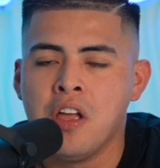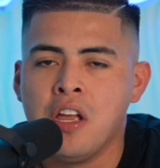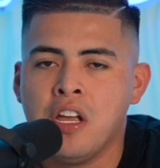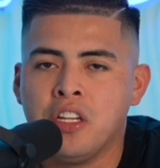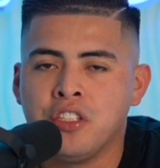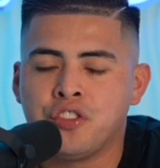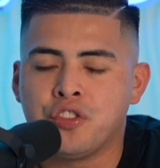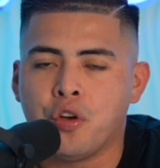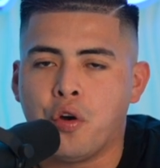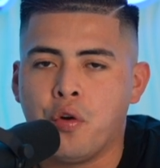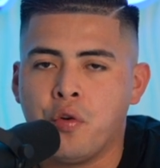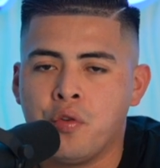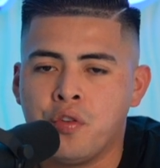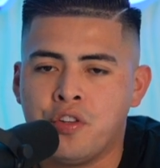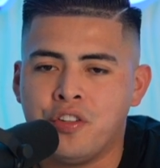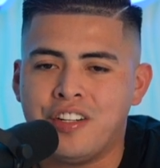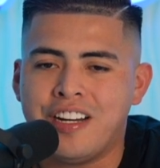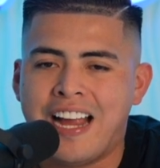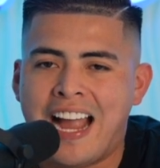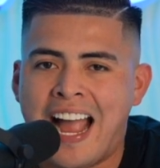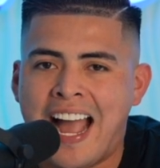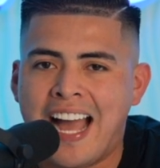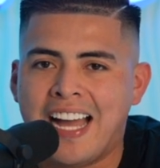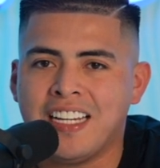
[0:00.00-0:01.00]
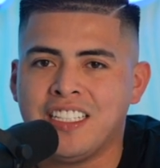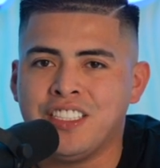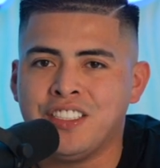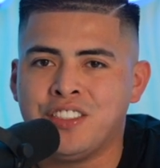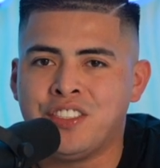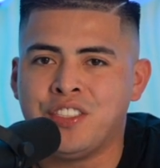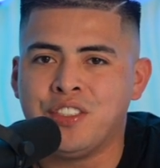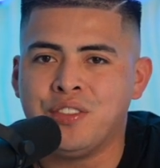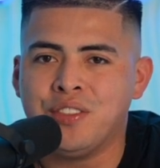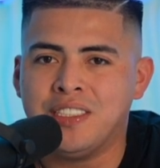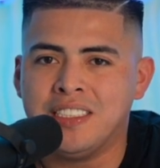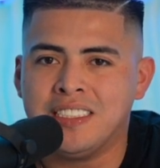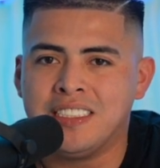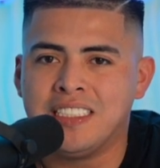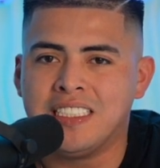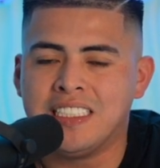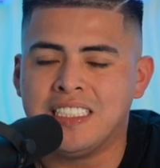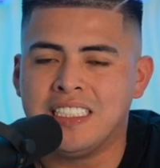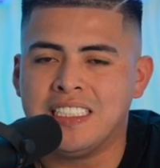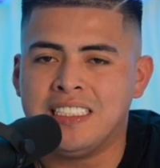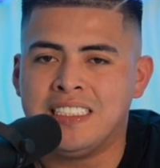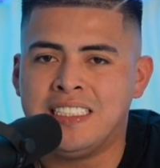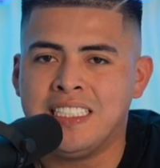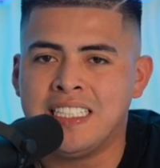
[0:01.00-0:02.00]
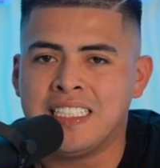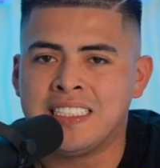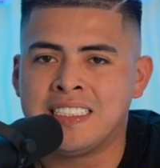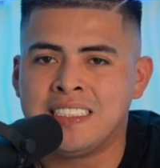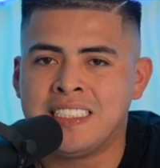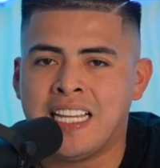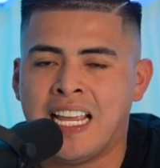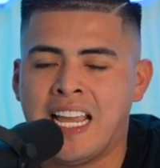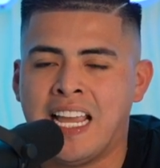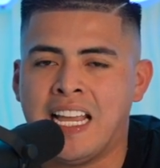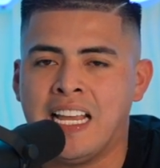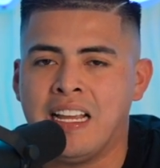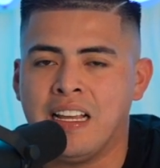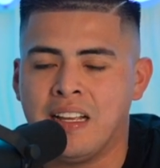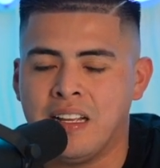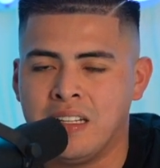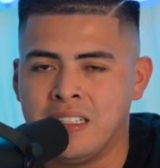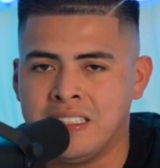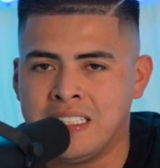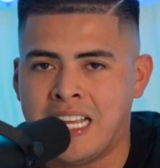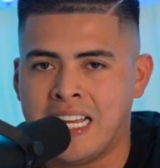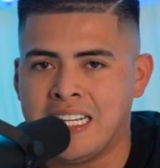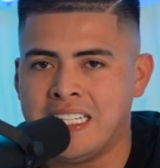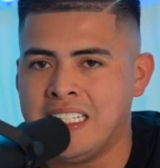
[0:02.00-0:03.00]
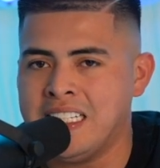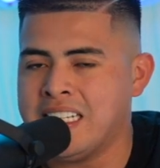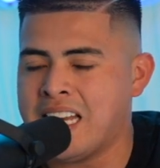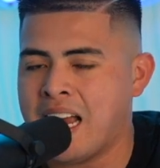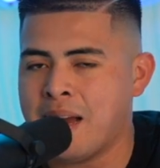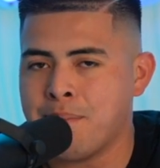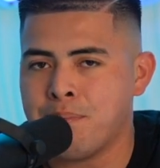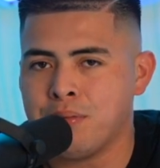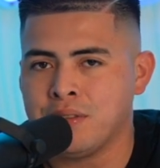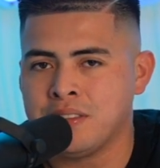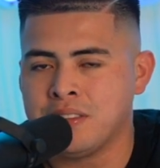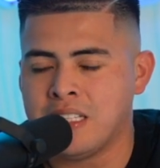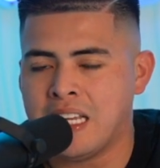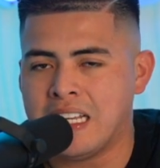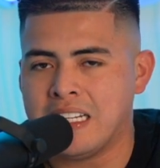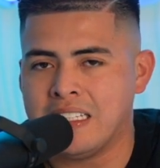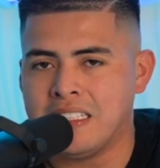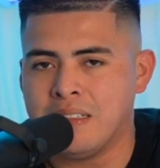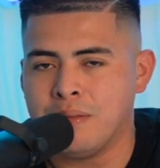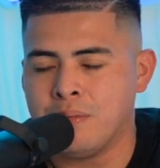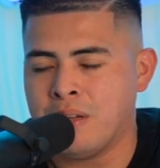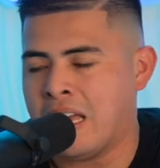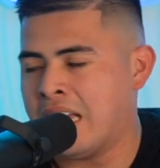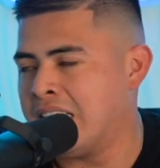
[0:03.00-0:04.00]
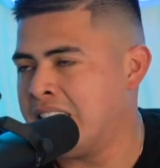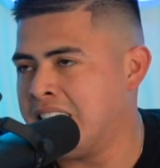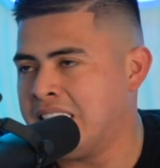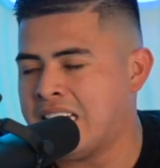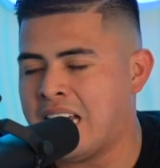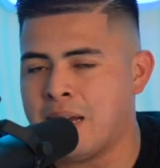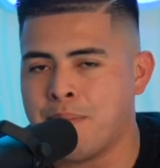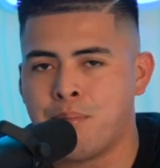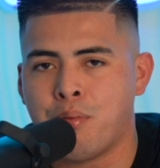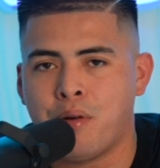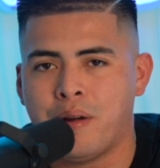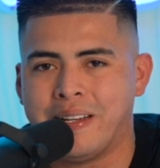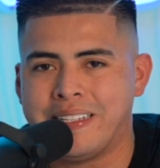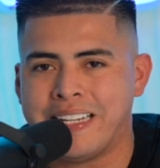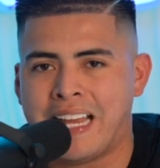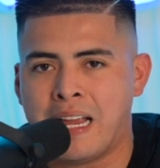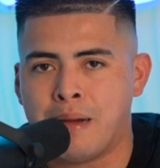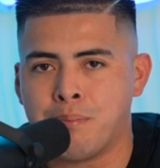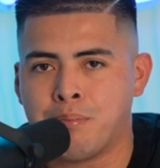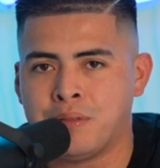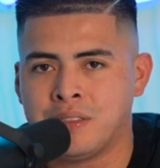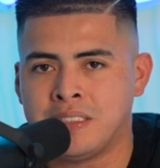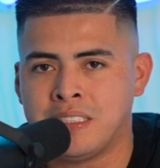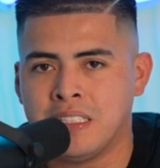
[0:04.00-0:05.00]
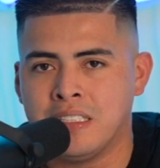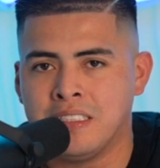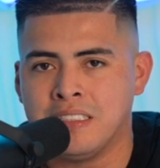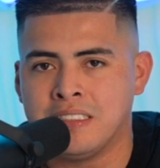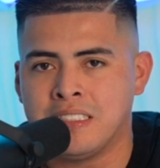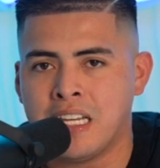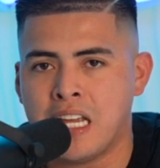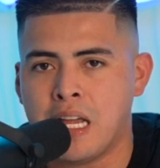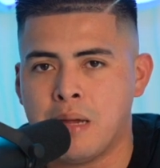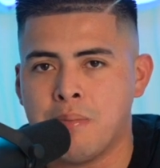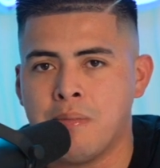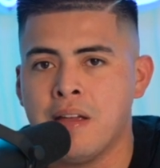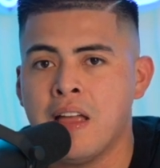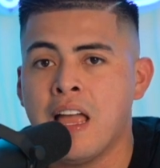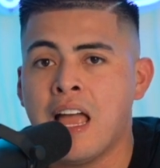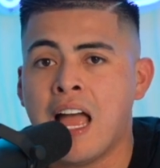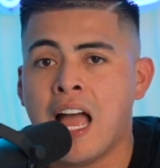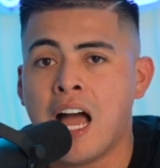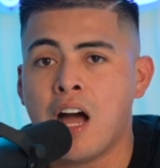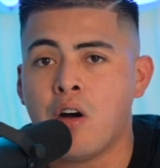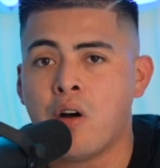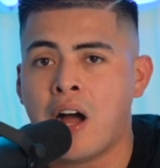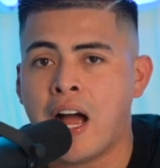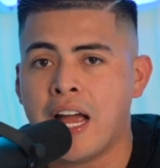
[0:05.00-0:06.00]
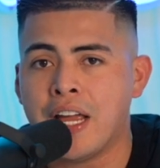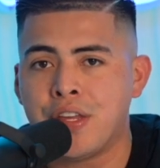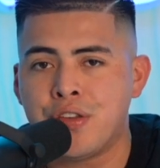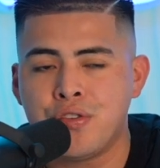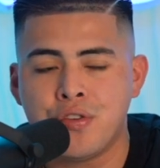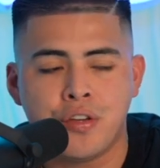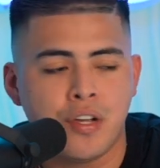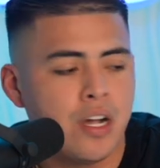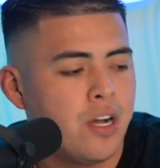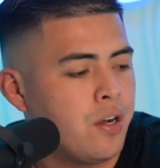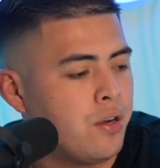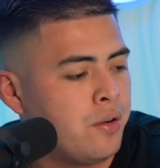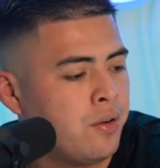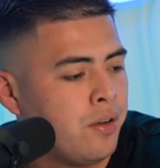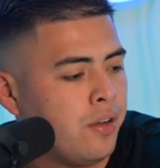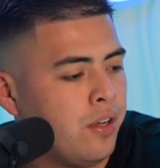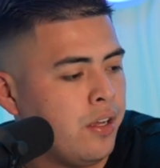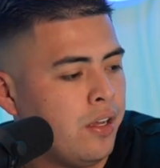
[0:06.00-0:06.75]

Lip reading: So your attitude is going to dictate 99.9% of the time how high you go.